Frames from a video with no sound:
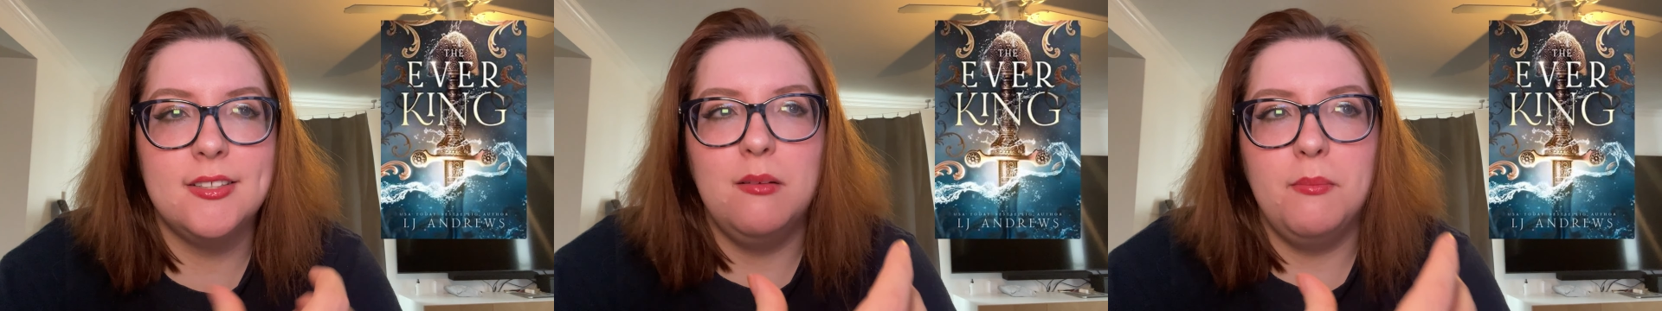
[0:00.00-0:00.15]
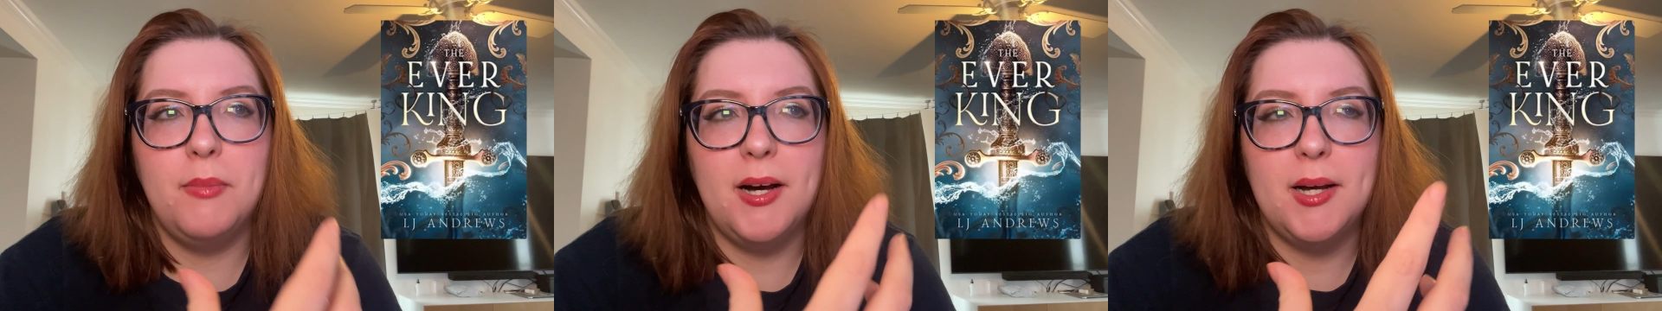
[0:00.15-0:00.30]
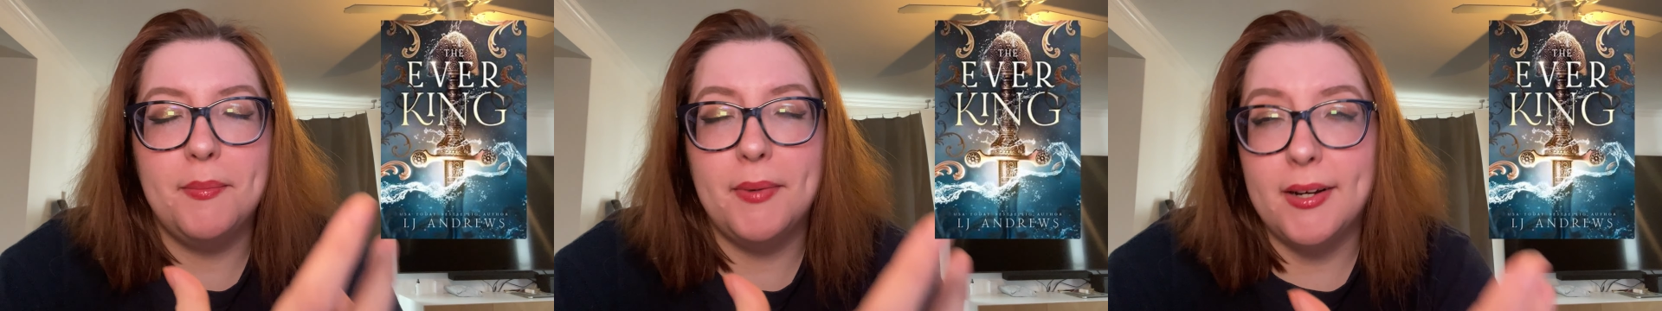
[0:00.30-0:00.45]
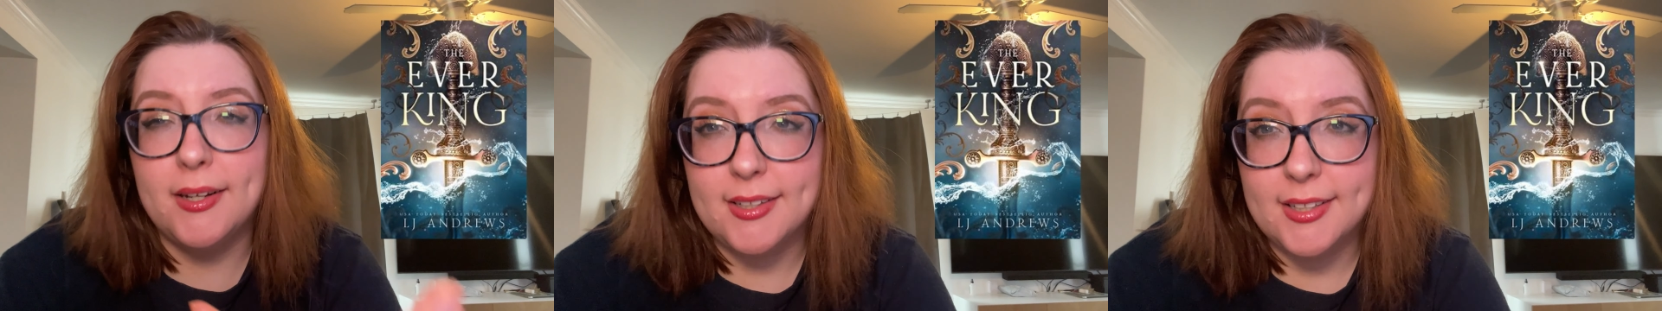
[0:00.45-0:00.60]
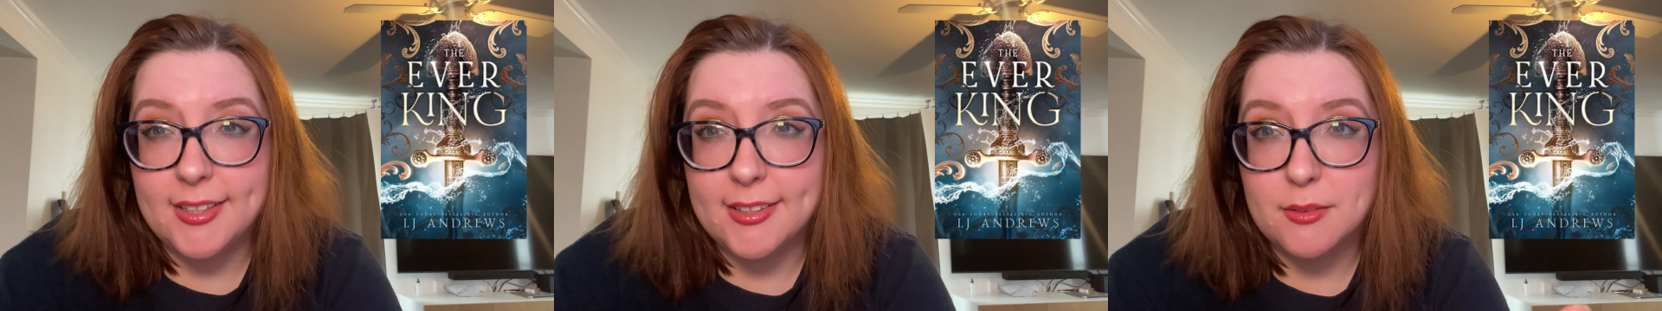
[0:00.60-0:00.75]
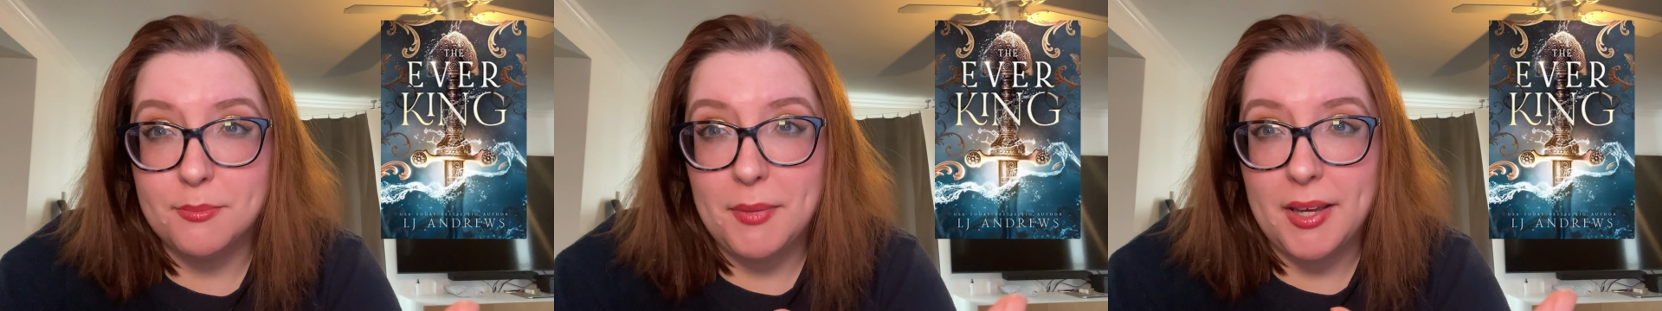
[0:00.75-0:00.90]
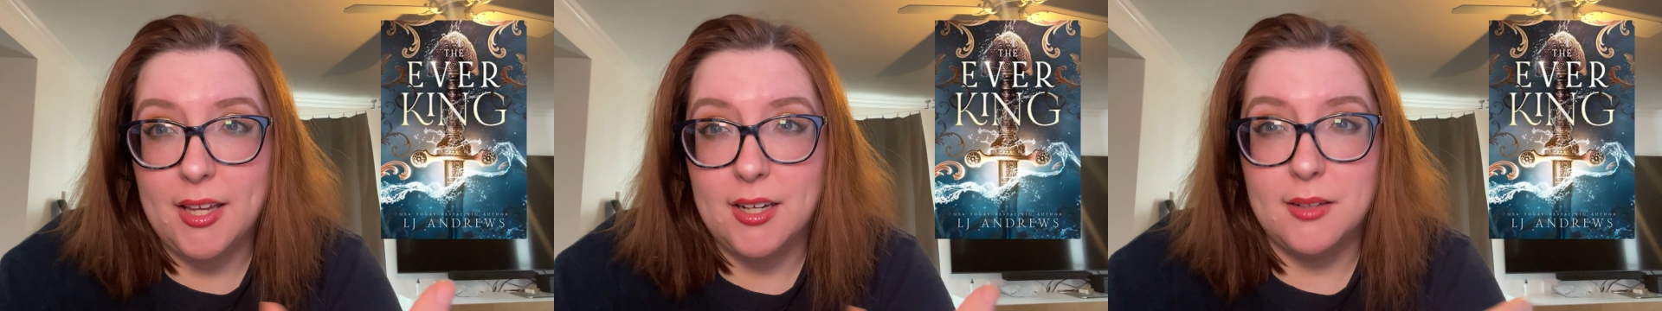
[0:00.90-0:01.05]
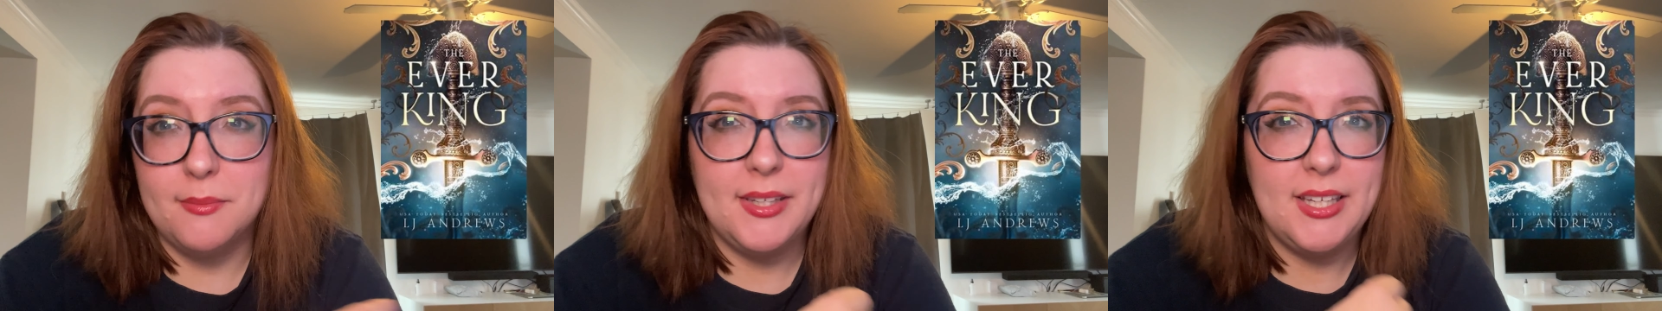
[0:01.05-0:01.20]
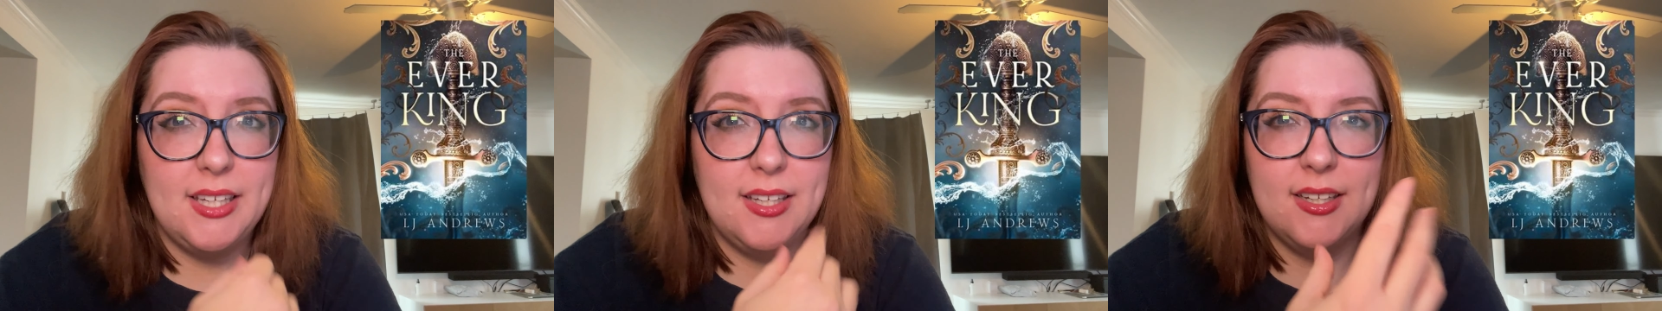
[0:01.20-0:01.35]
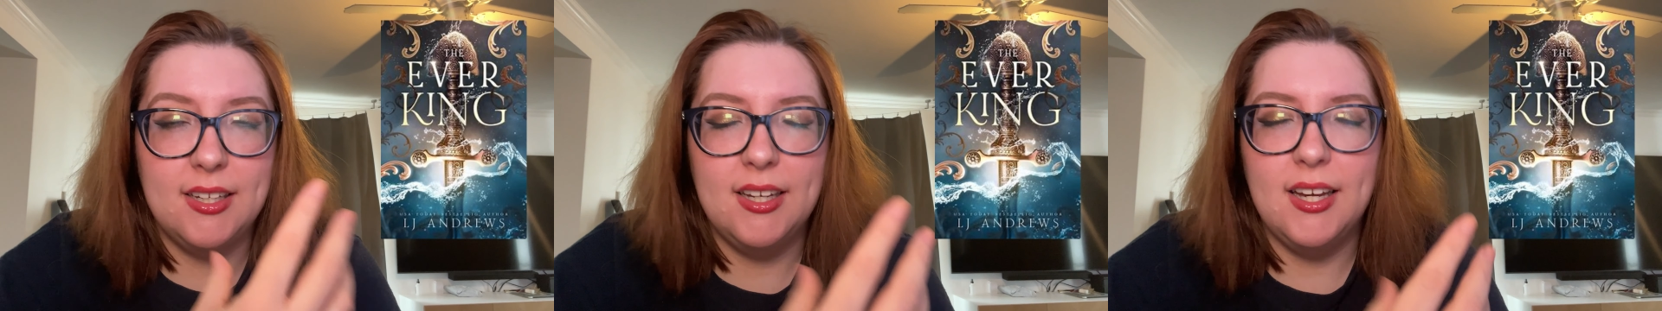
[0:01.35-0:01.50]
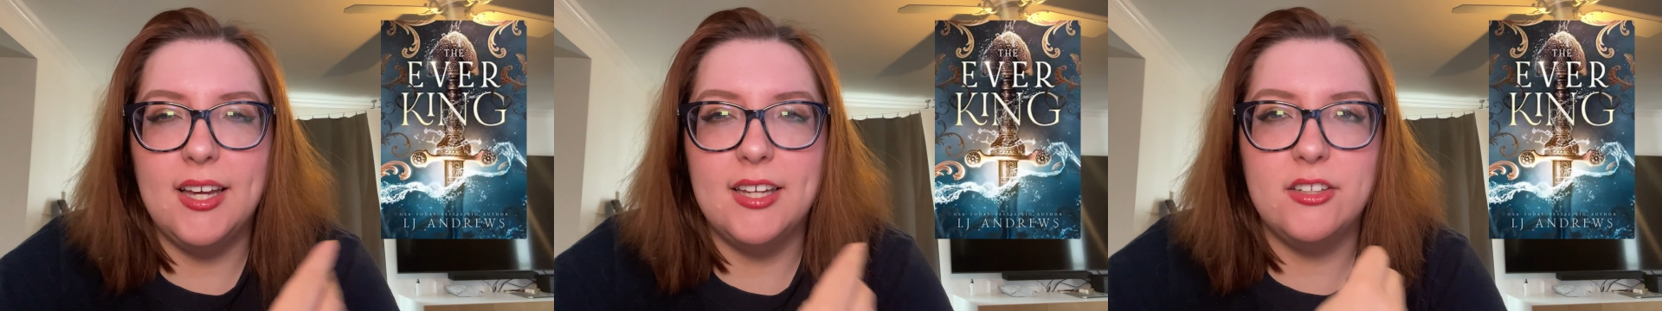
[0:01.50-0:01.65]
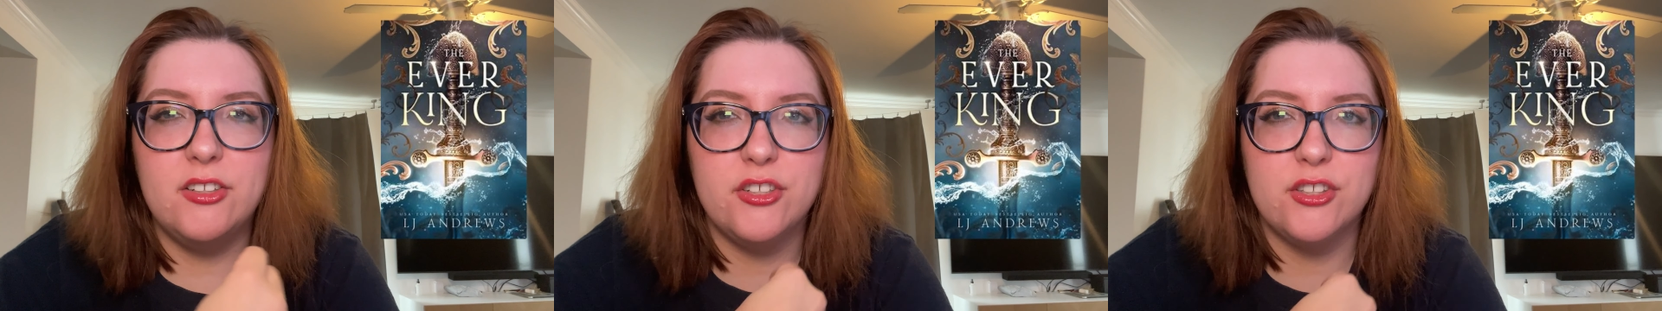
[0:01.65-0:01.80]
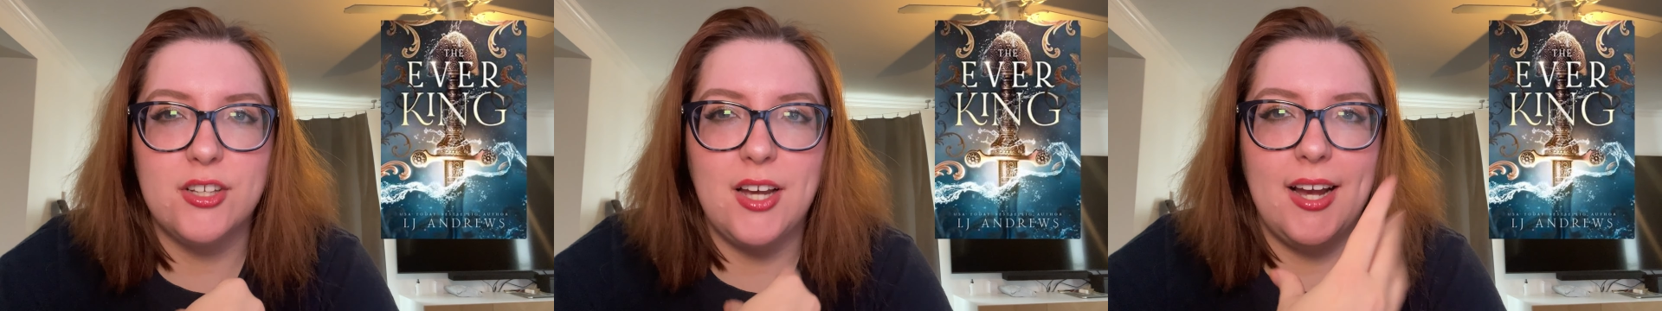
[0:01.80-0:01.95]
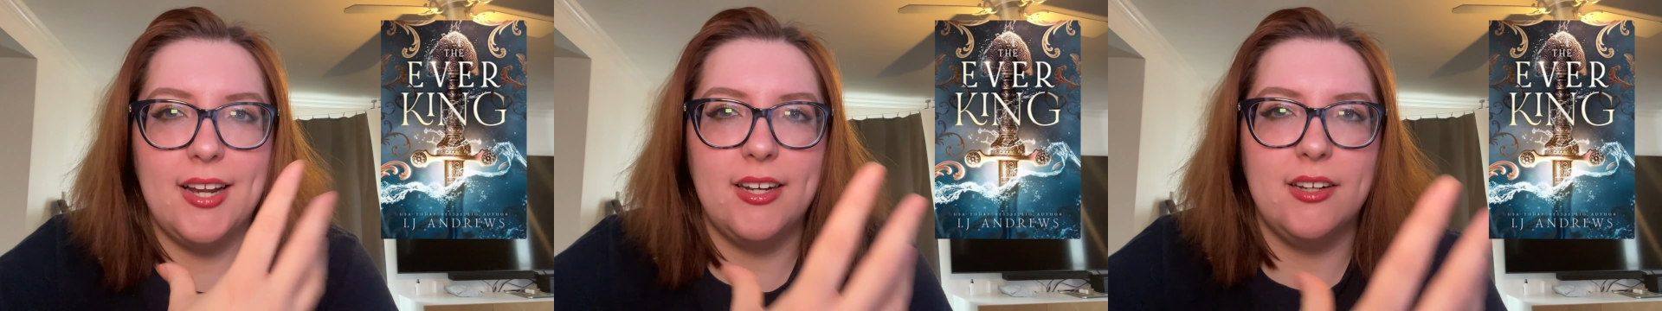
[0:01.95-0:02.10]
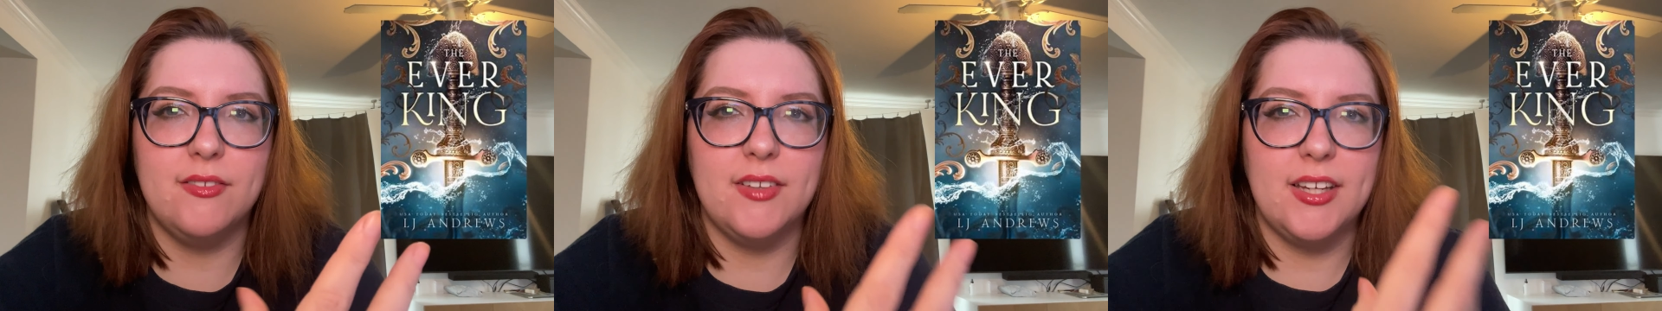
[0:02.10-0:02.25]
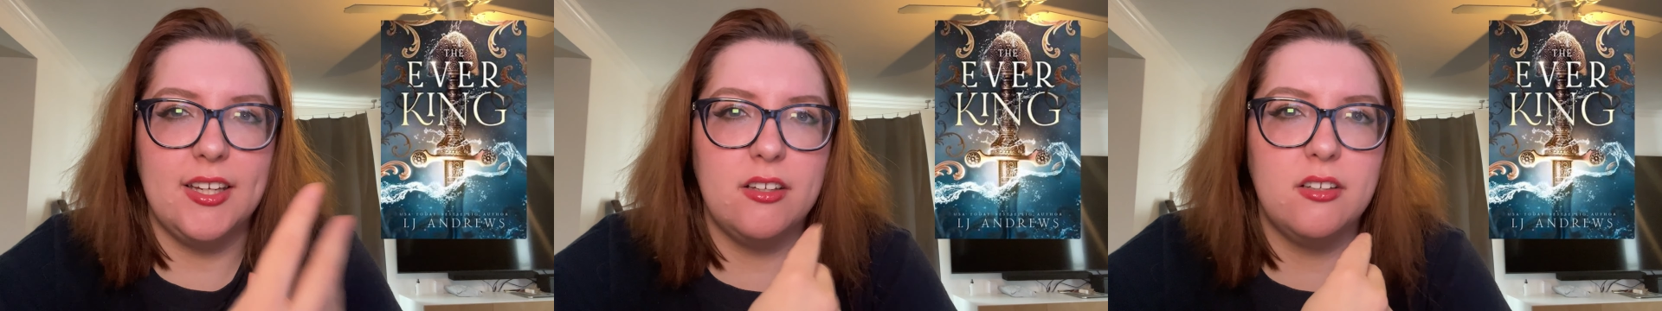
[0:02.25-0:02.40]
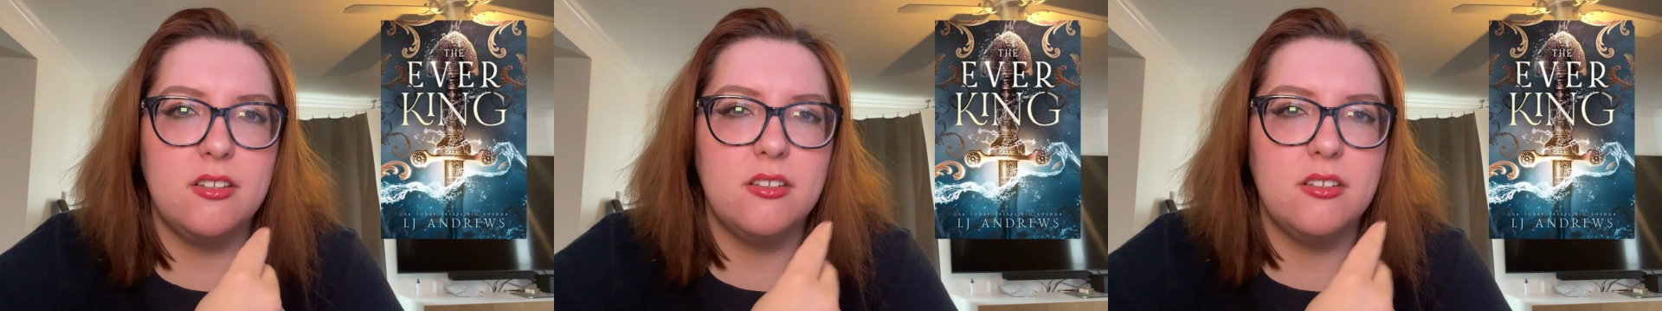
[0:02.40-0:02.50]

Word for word: but, but he's my enemy and just kind of like